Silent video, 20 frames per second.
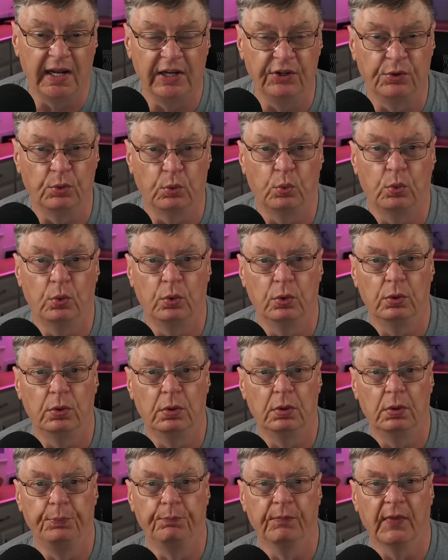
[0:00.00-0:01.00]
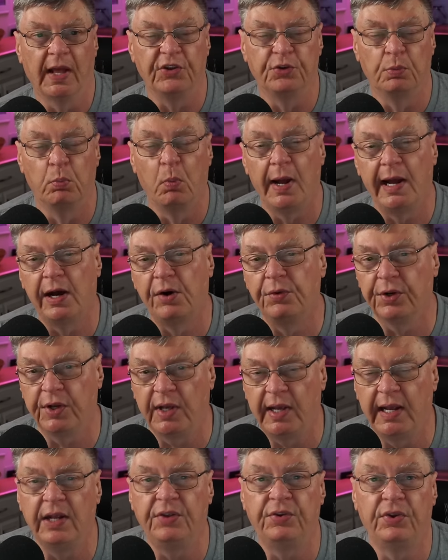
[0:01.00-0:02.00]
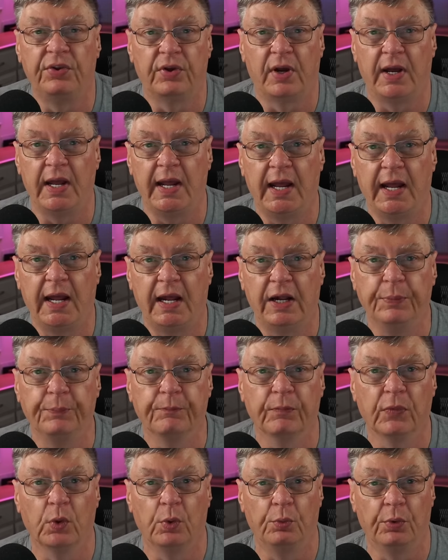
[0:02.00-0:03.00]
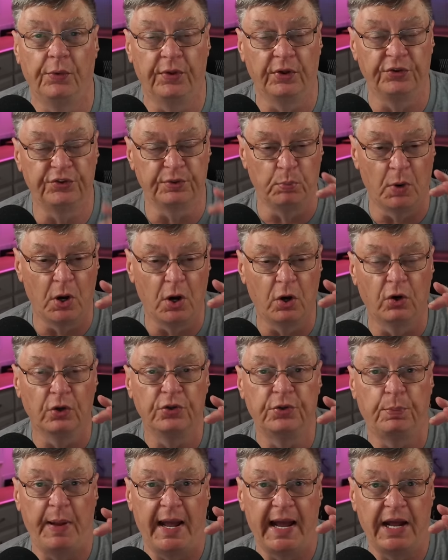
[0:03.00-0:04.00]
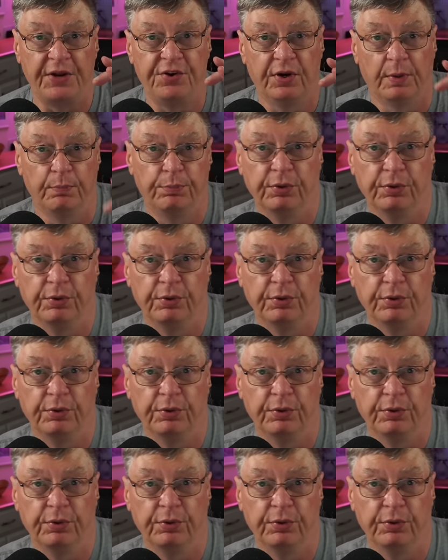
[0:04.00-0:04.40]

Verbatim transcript: As mild a case as I had with the smallest patch of